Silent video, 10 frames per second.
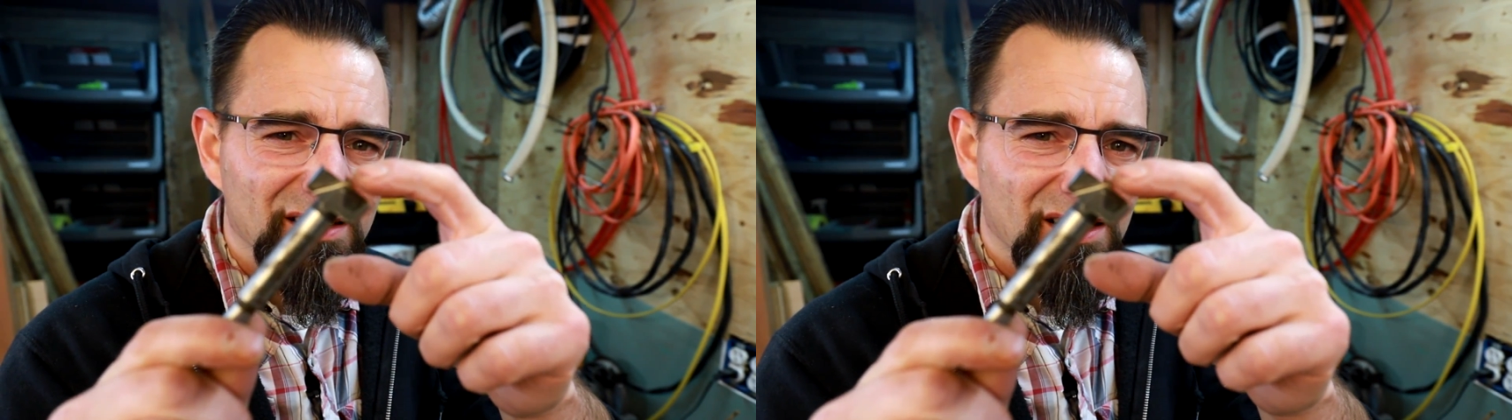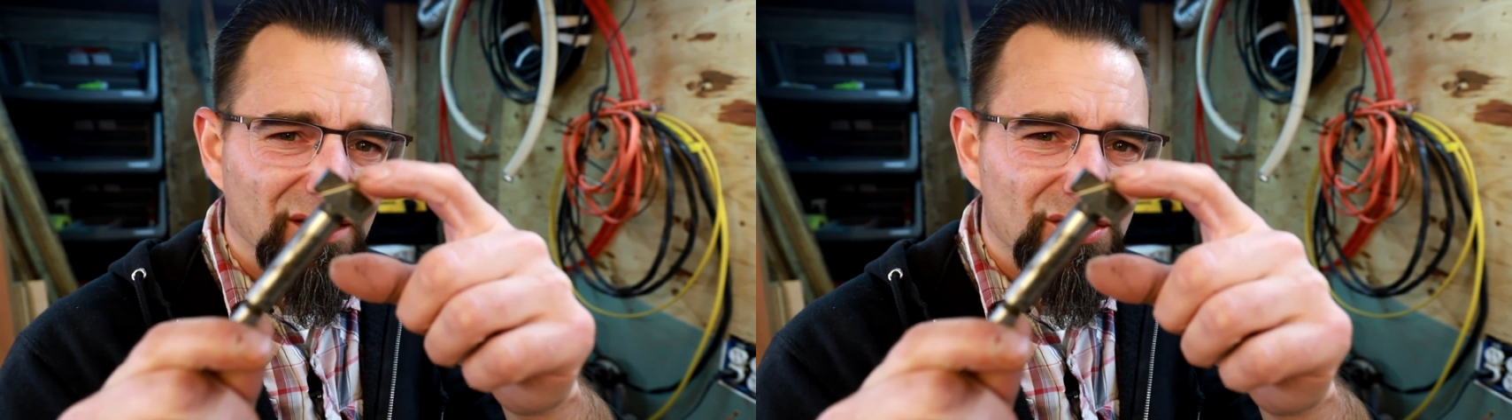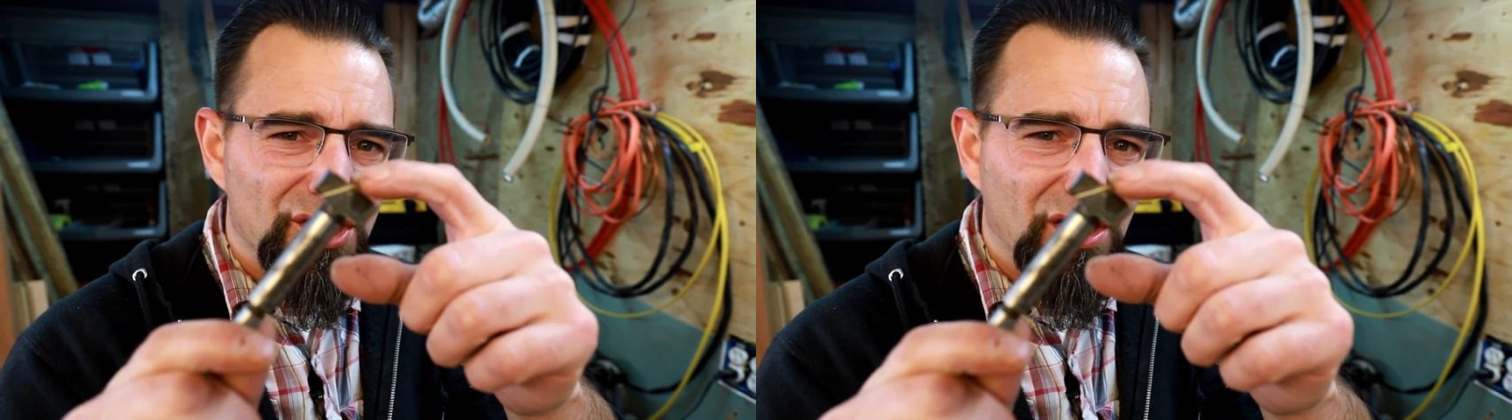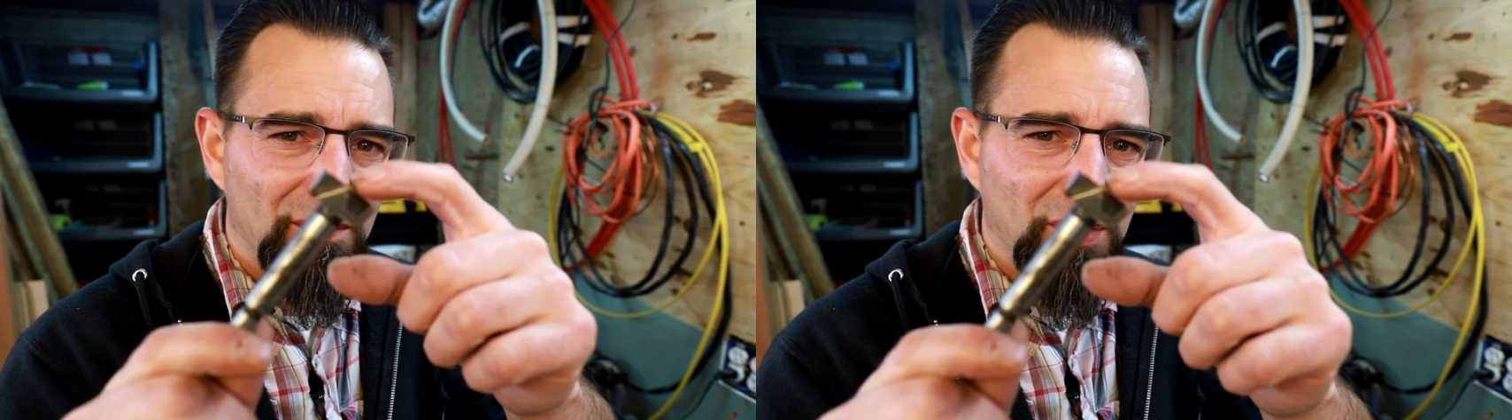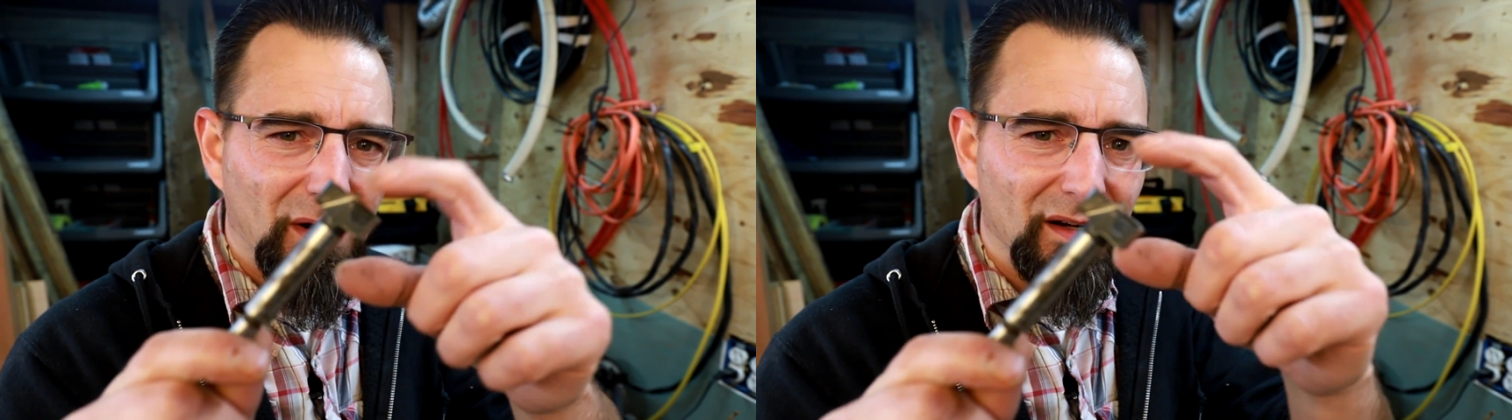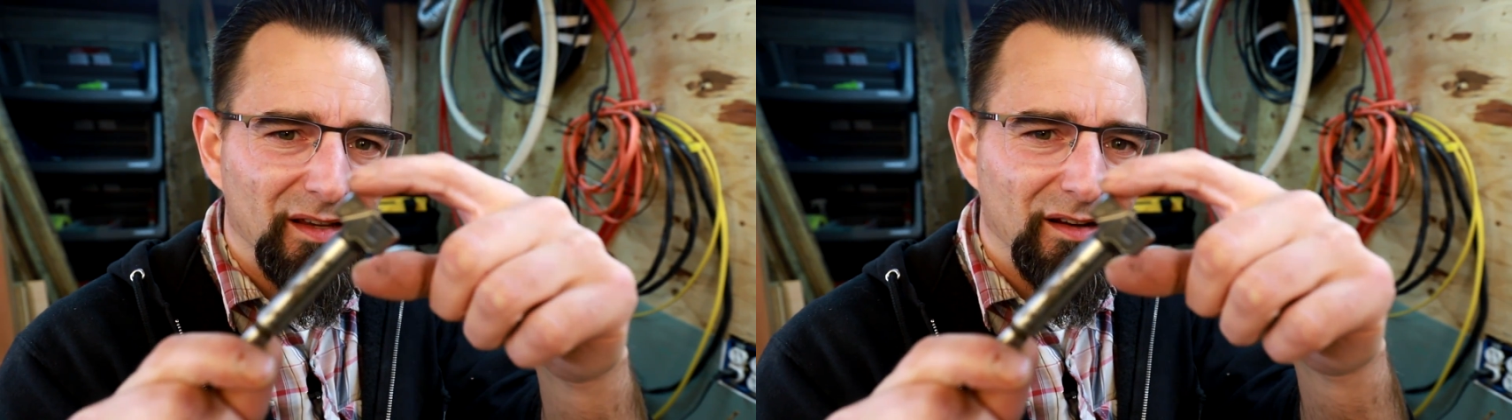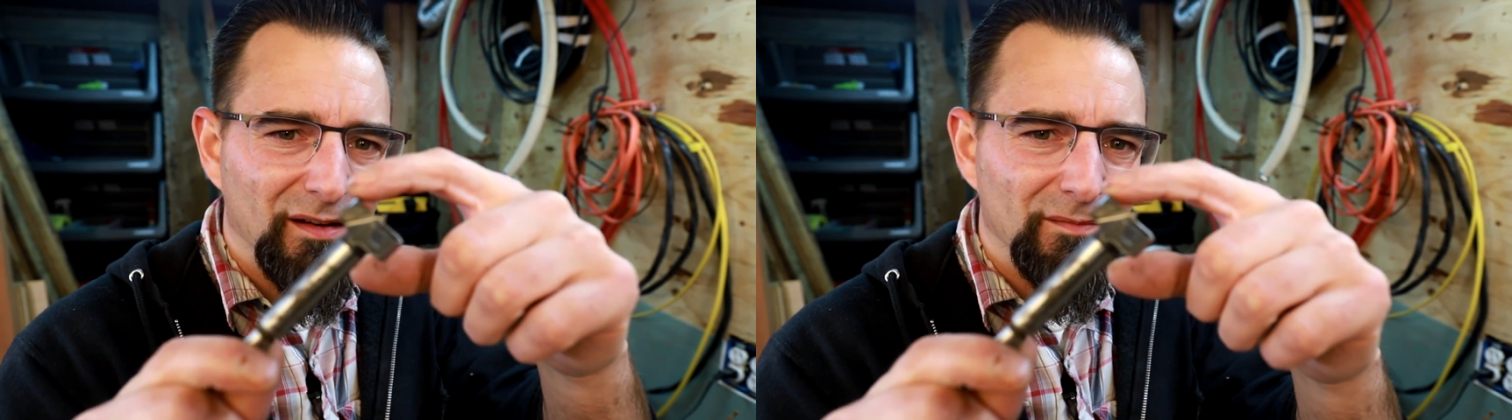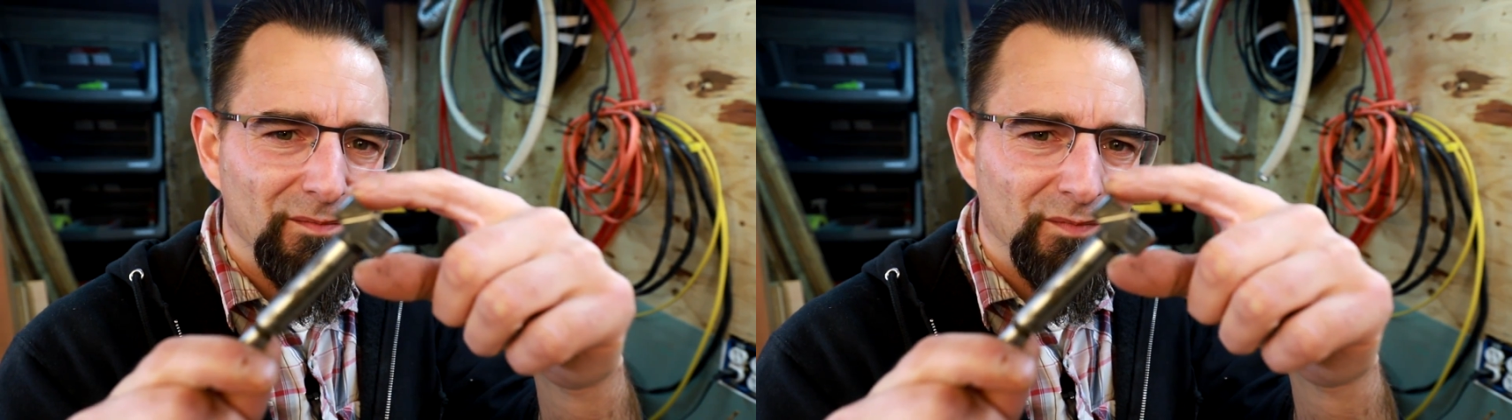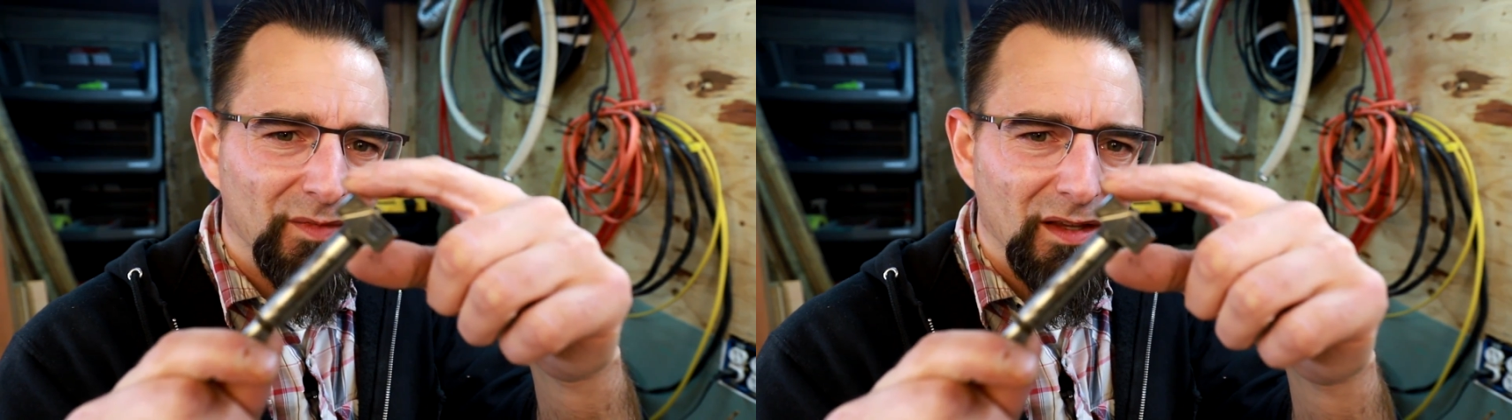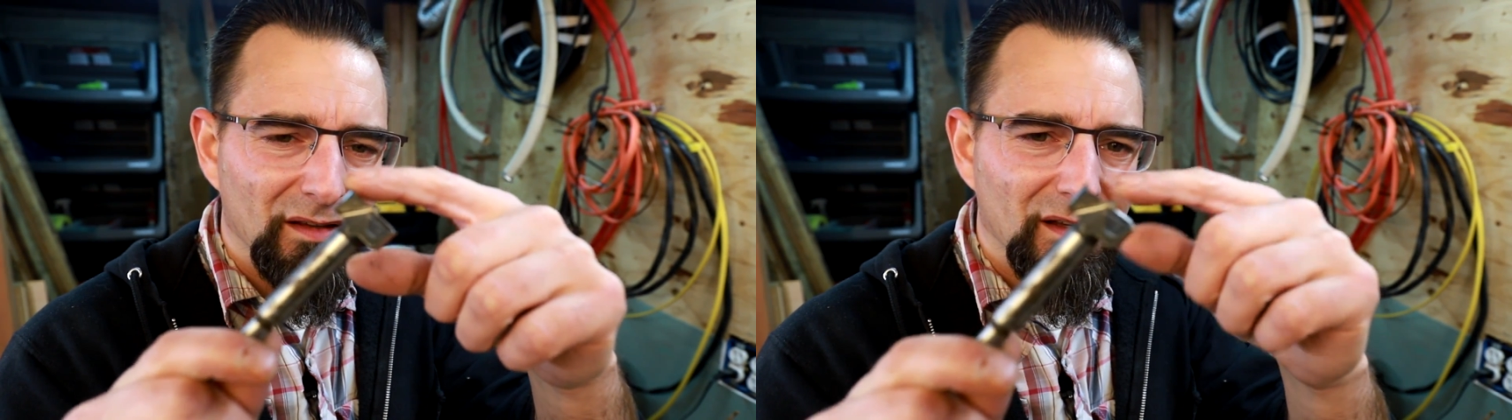The little sharp part here
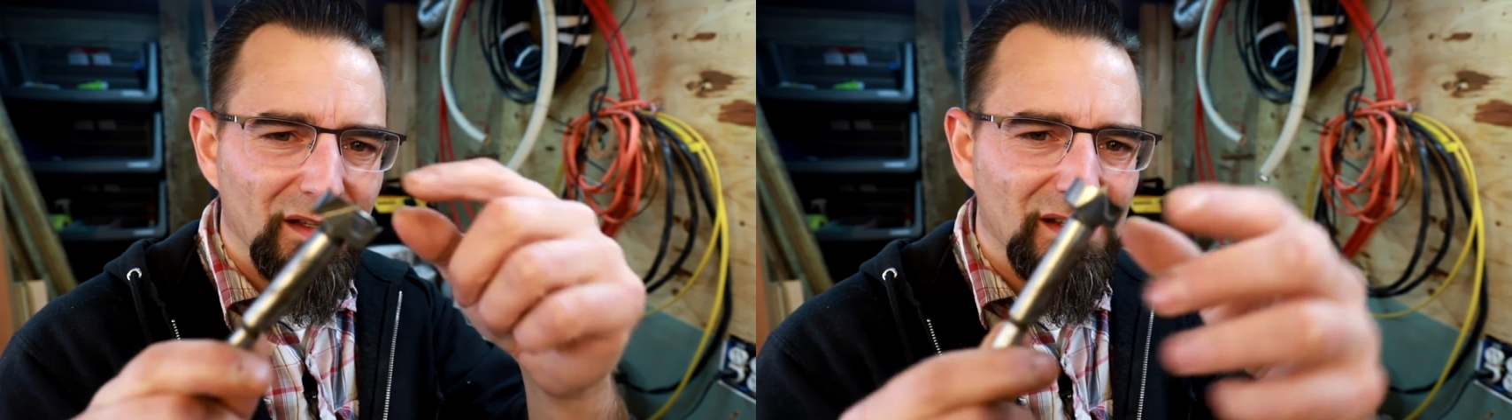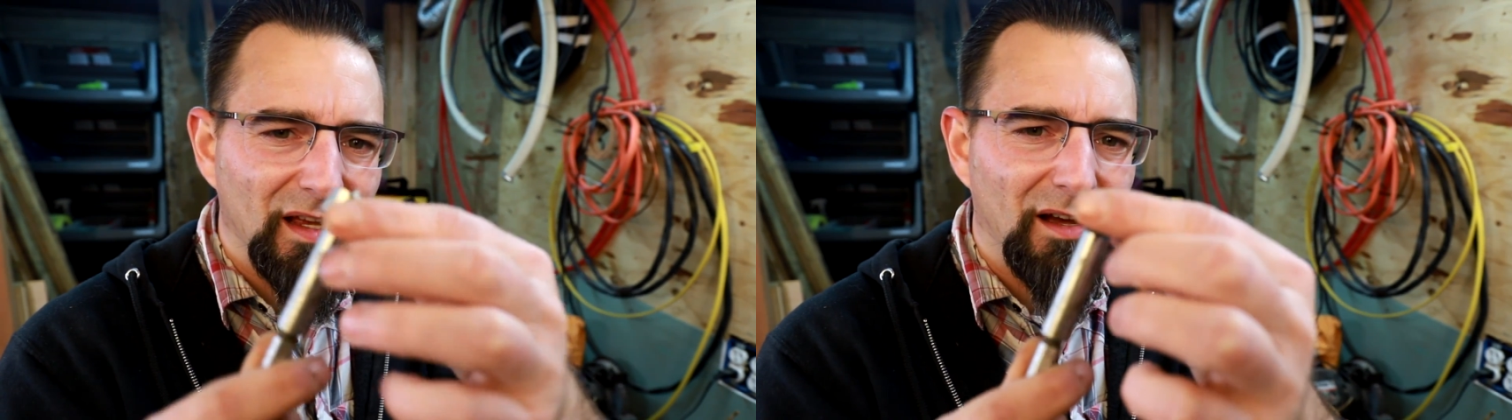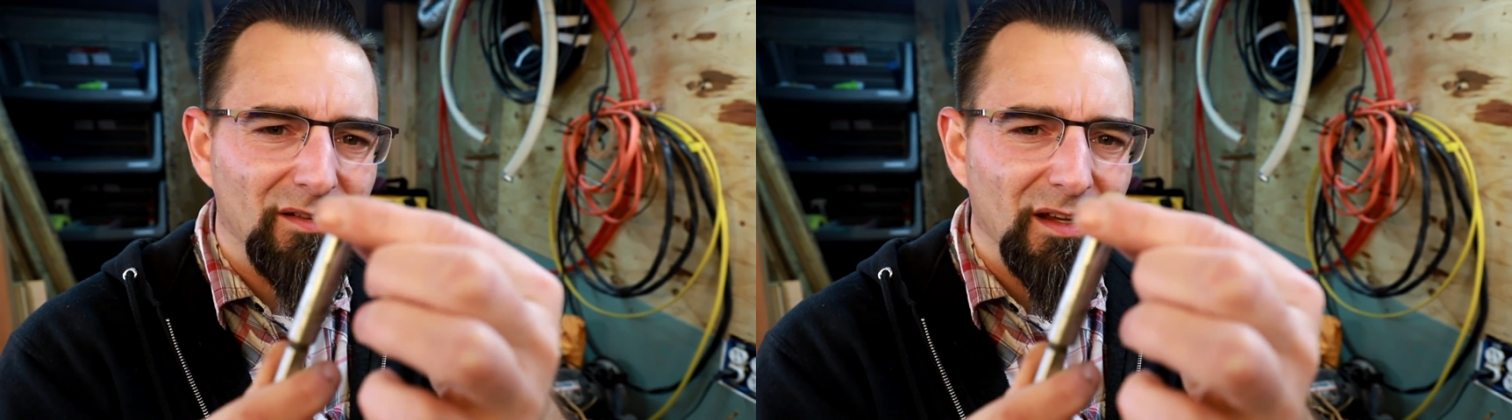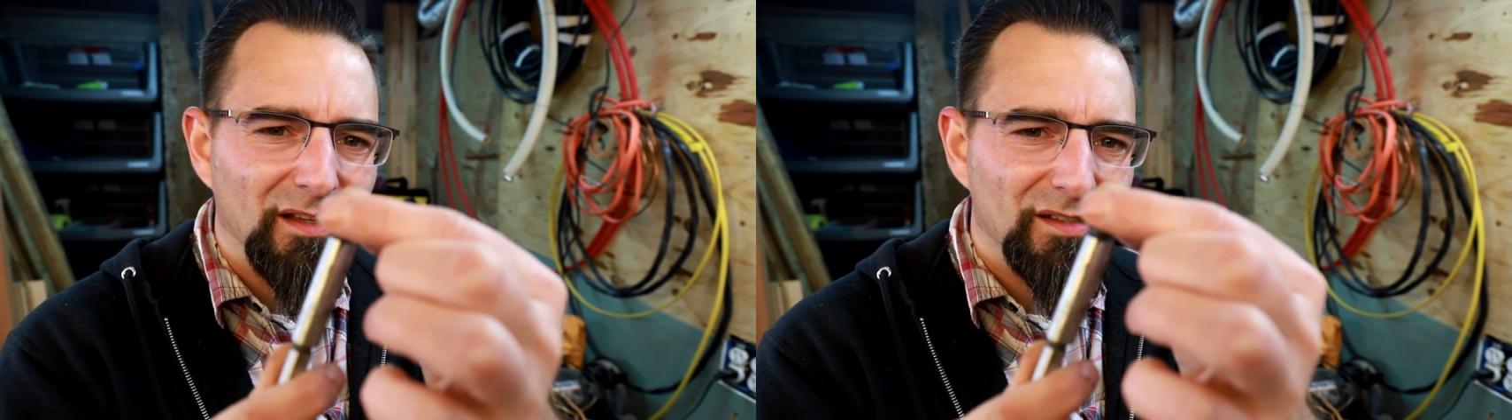cuts it out.